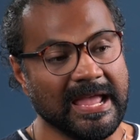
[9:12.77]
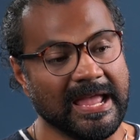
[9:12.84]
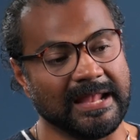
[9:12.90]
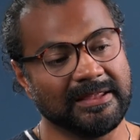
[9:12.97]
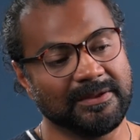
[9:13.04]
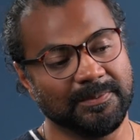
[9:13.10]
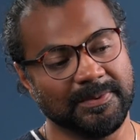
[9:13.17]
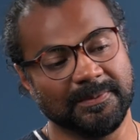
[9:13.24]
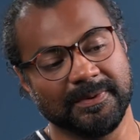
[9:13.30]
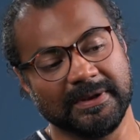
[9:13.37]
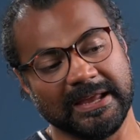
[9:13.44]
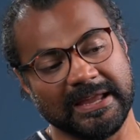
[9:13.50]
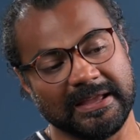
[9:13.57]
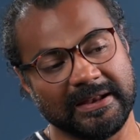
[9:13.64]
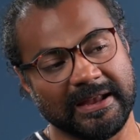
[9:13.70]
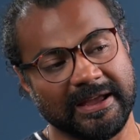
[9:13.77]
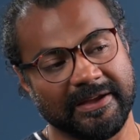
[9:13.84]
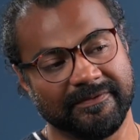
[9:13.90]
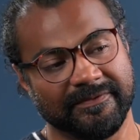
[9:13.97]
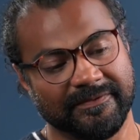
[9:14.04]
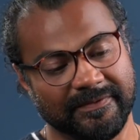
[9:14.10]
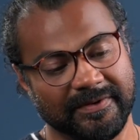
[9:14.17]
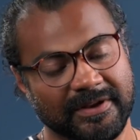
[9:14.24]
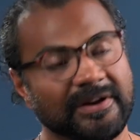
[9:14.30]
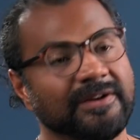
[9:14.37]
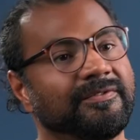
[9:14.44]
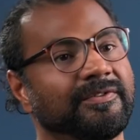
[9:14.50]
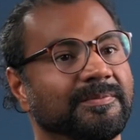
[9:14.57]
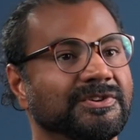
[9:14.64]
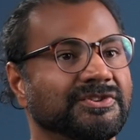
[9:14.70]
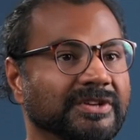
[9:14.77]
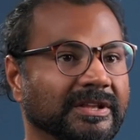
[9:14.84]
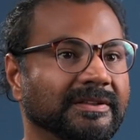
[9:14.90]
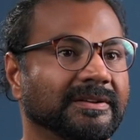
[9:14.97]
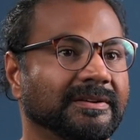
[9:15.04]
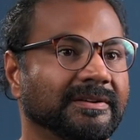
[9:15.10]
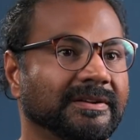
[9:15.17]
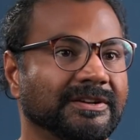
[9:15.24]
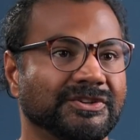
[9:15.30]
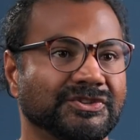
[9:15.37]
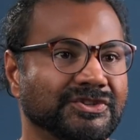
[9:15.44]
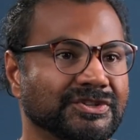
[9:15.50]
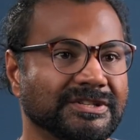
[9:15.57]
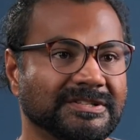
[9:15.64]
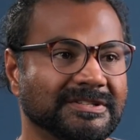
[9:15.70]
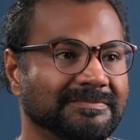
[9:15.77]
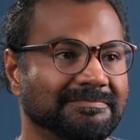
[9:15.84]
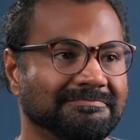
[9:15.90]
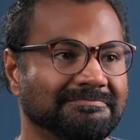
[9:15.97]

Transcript: and the people here have learned from each other. It's just,